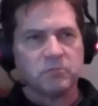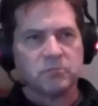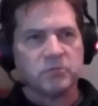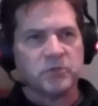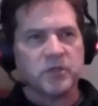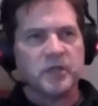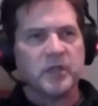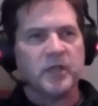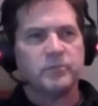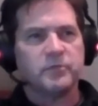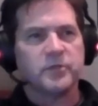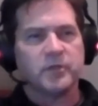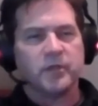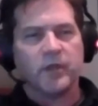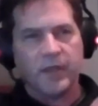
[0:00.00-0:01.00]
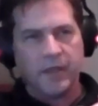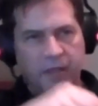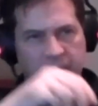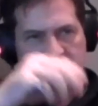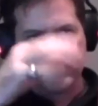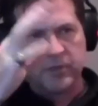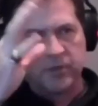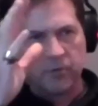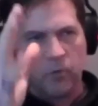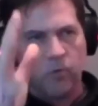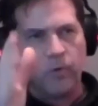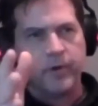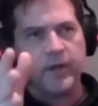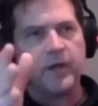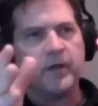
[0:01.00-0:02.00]
she keeps it, and it's in
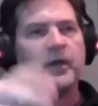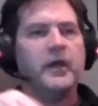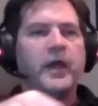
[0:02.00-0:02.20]
order,